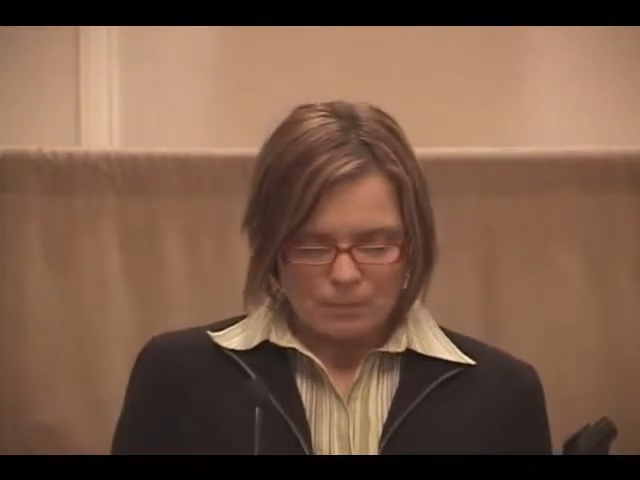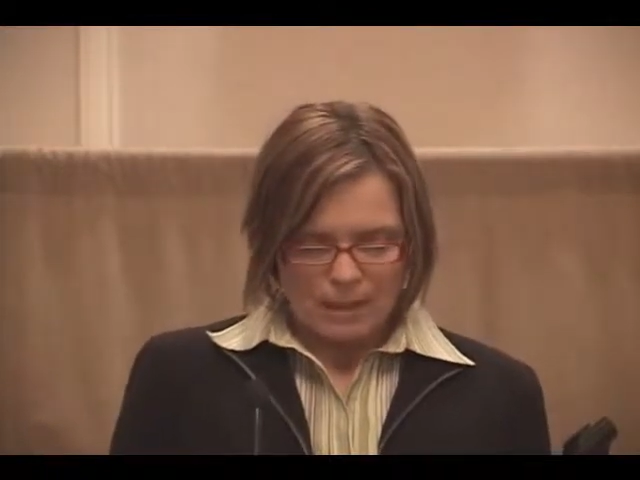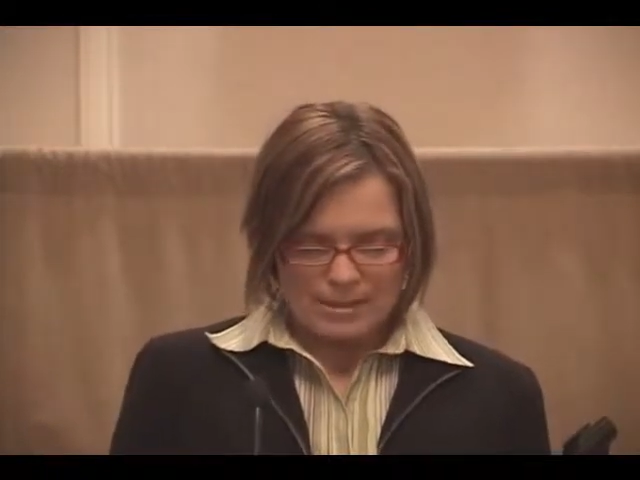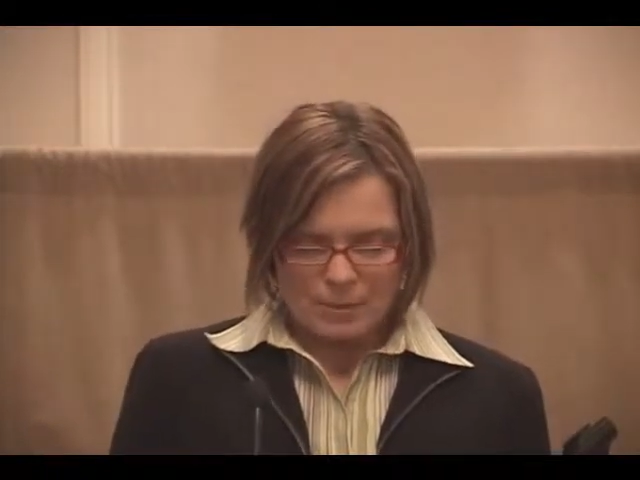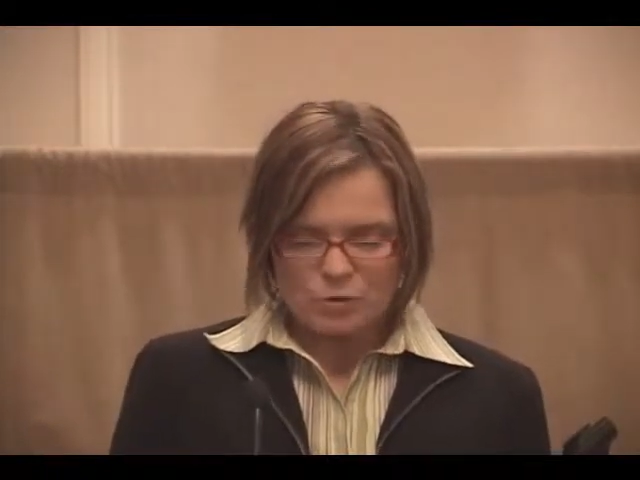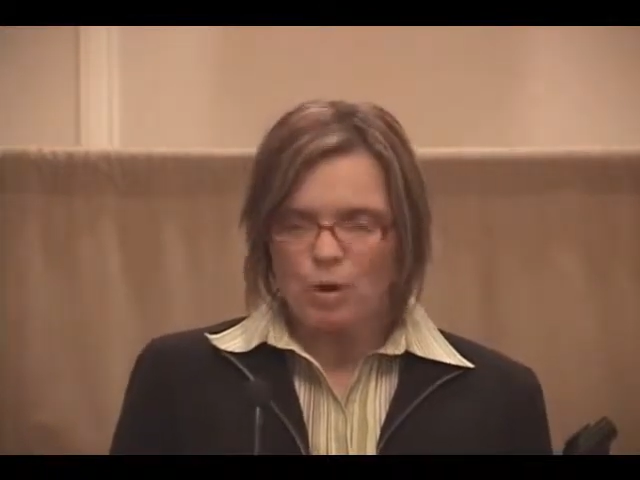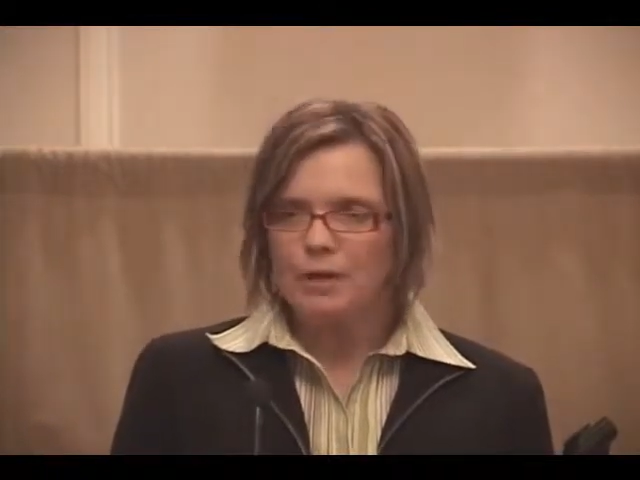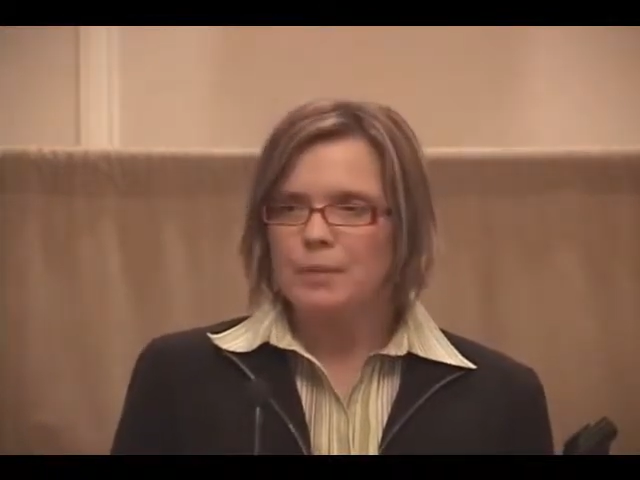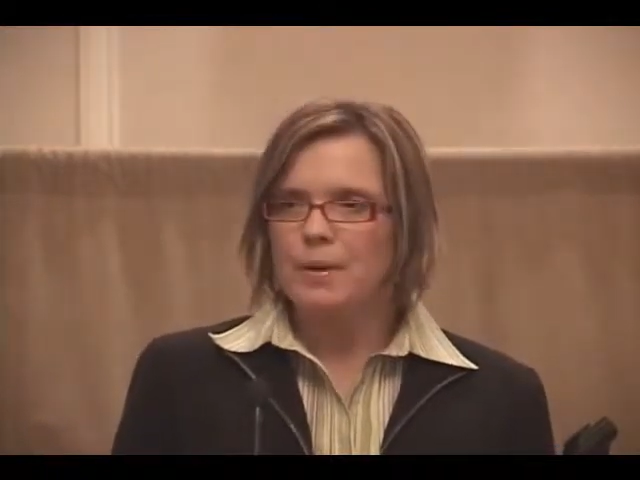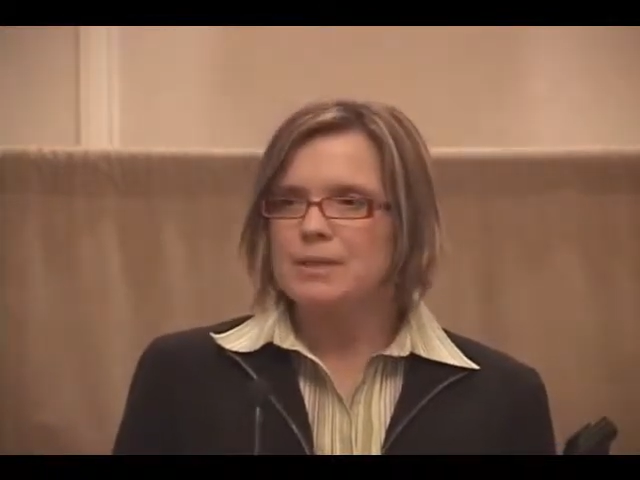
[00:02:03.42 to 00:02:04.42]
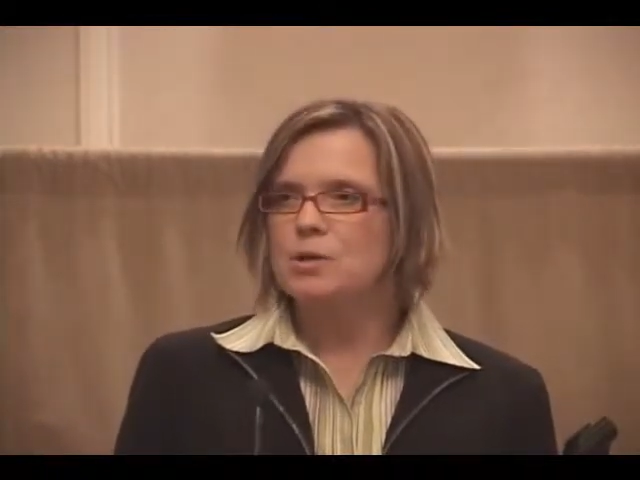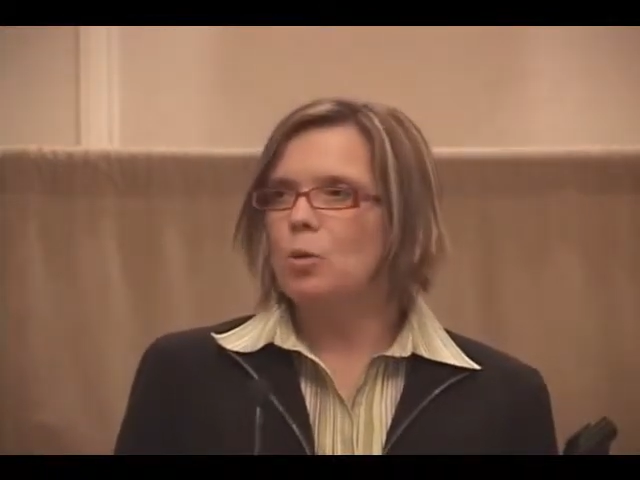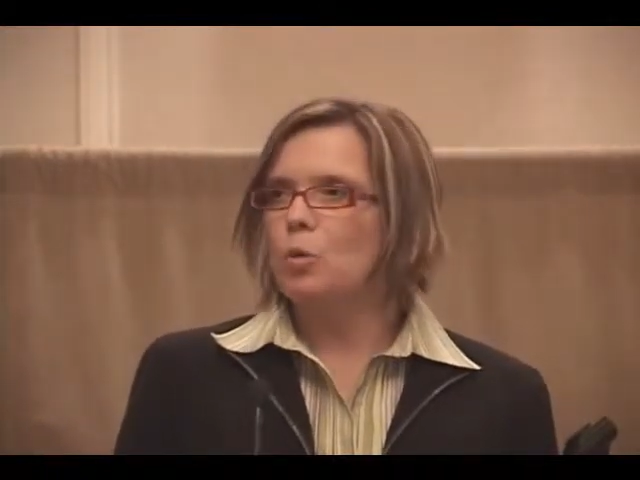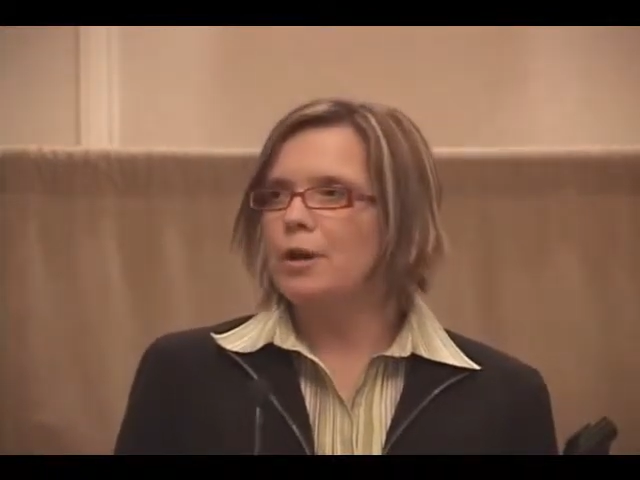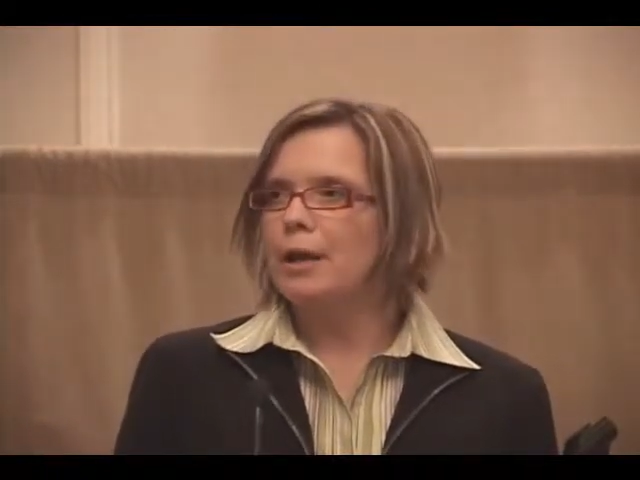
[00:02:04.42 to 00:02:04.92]
As I was riding the bus
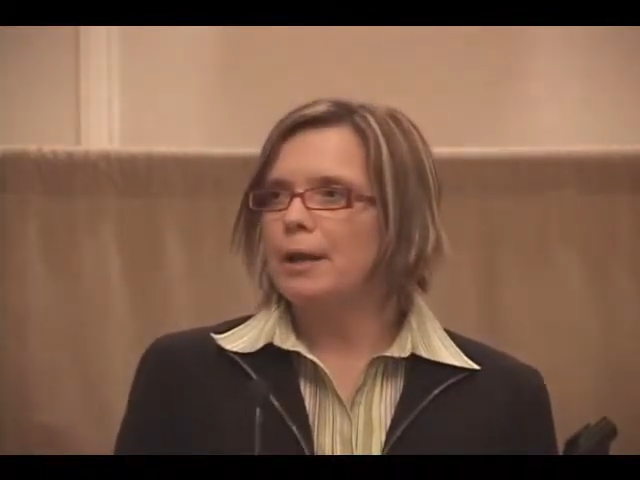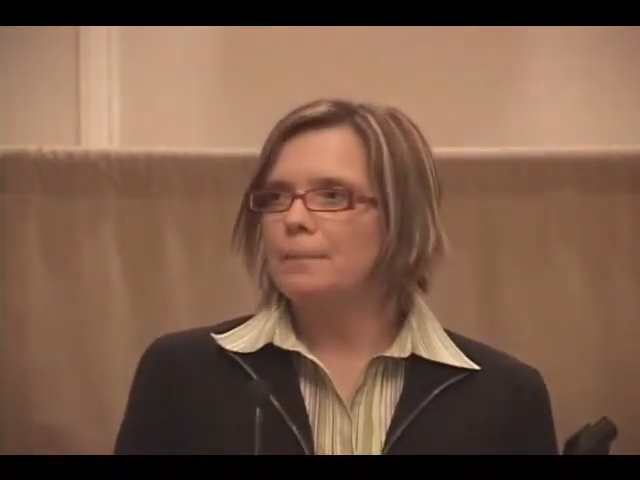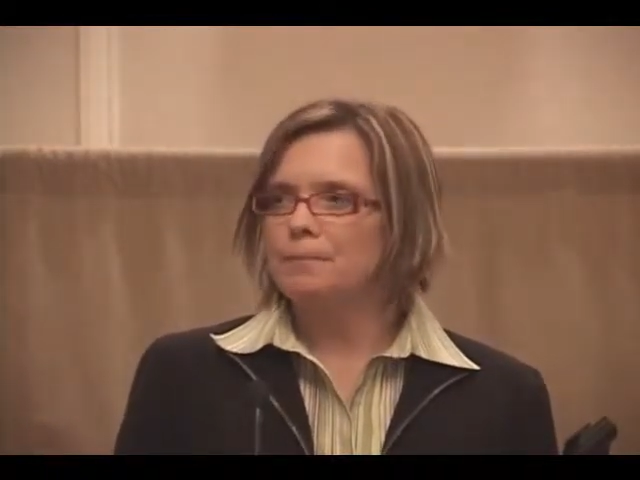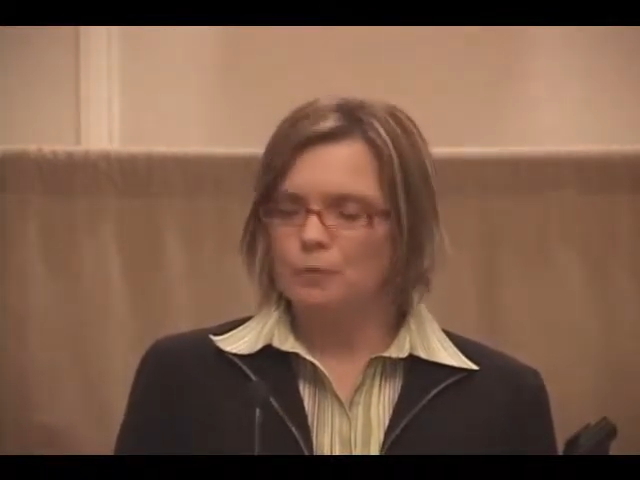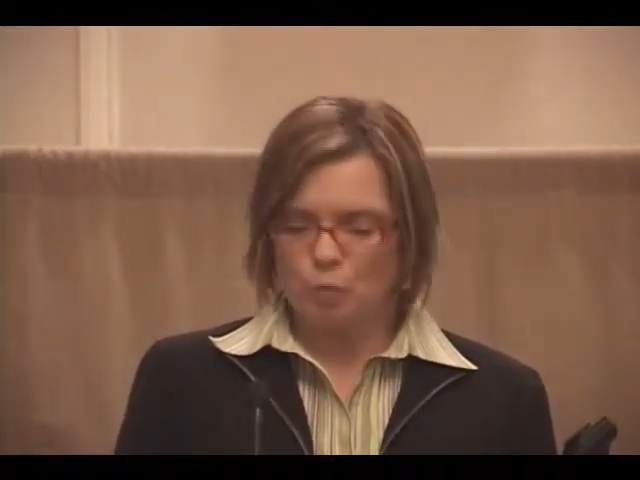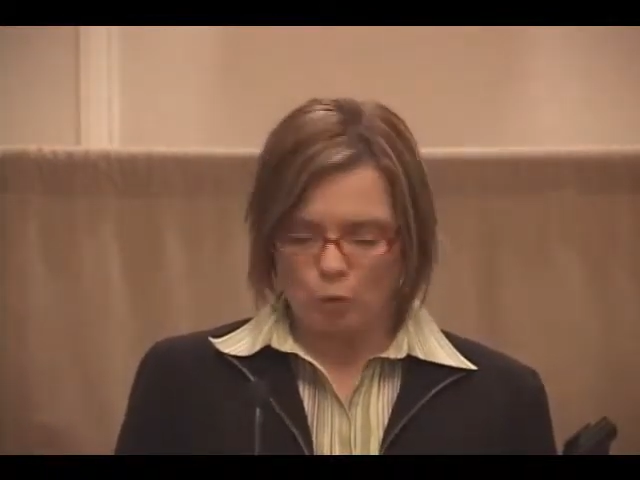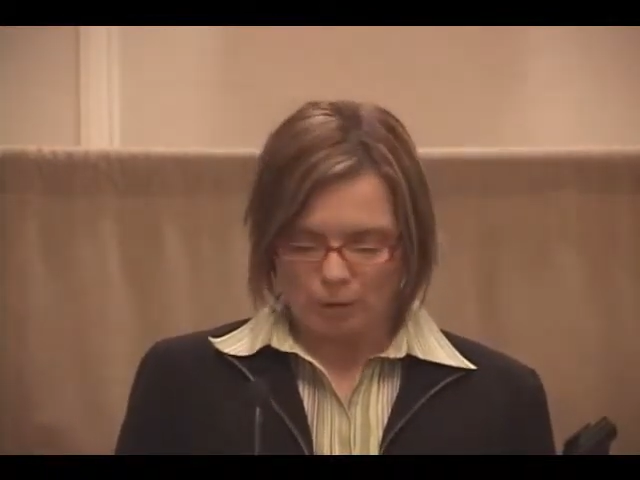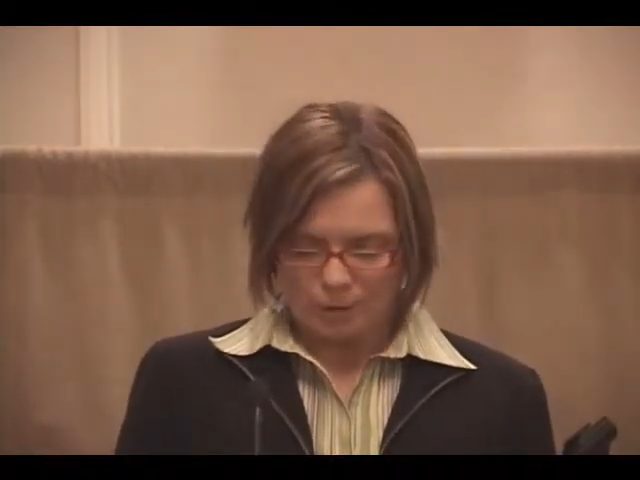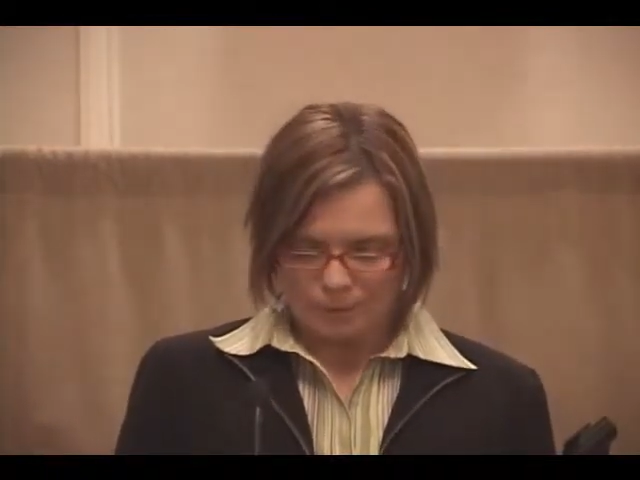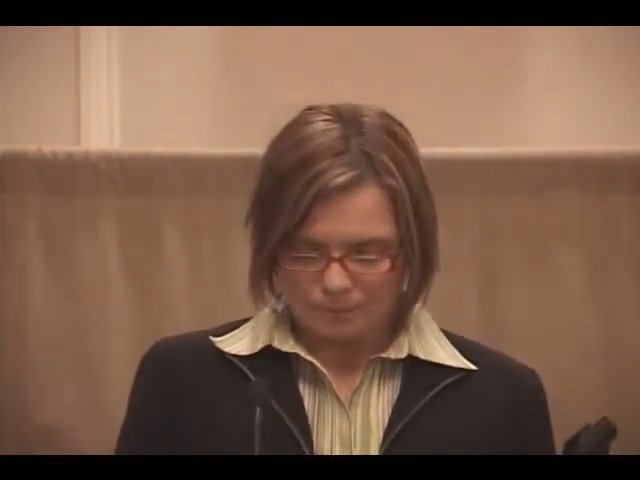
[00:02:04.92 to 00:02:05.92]
home one day from work,